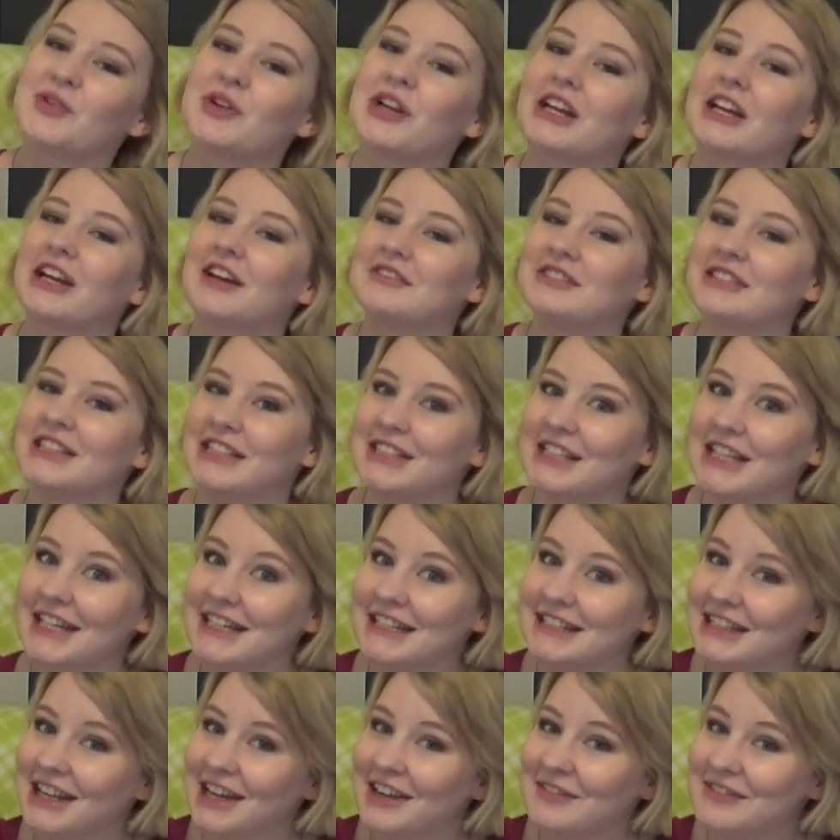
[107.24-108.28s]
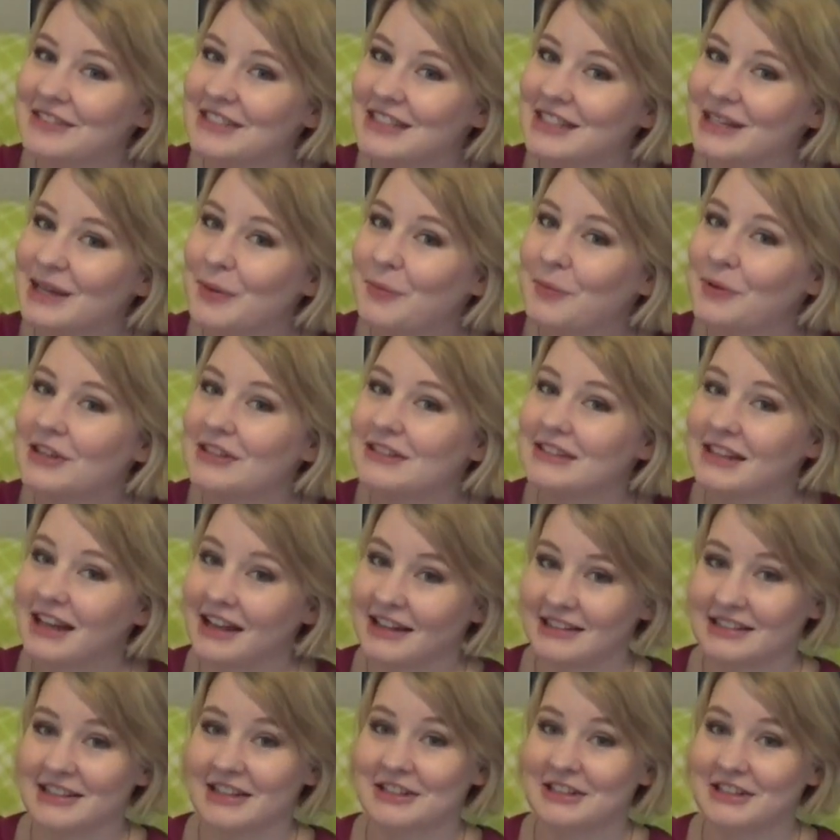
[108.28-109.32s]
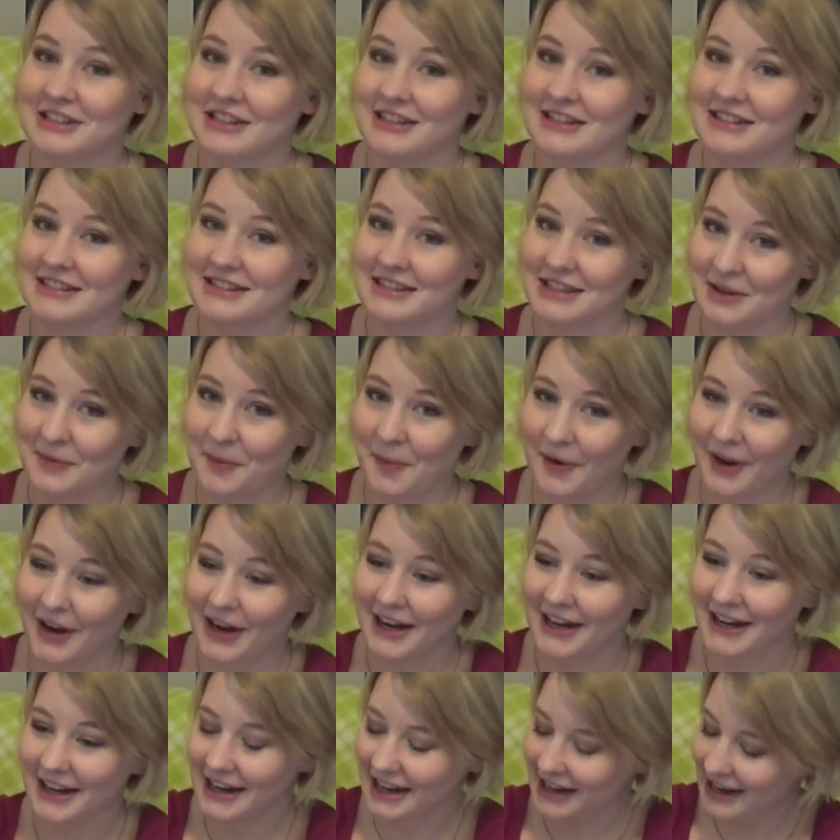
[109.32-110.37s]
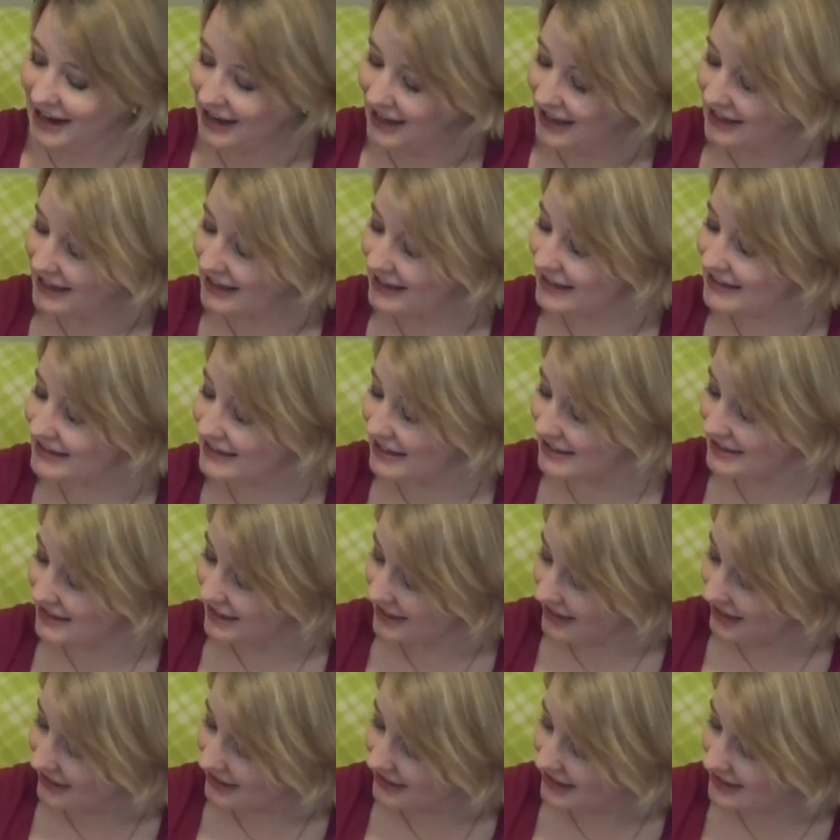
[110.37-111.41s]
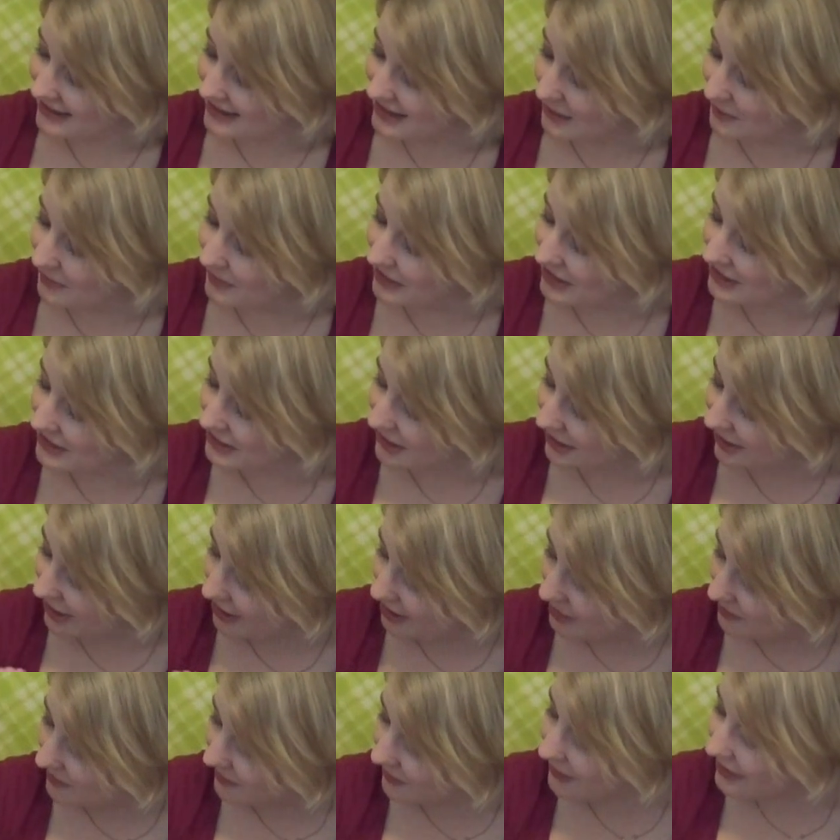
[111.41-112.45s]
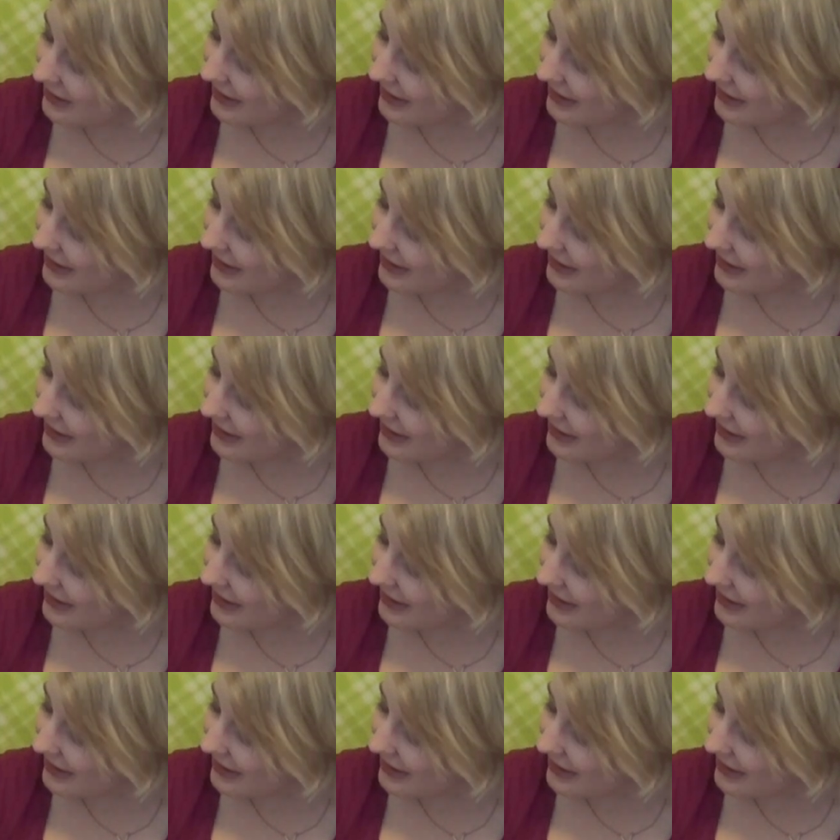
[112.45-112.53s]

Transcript: when it comes to daytime sleep, he's not such a good sleeper. He doesn't like to sleep in his crib for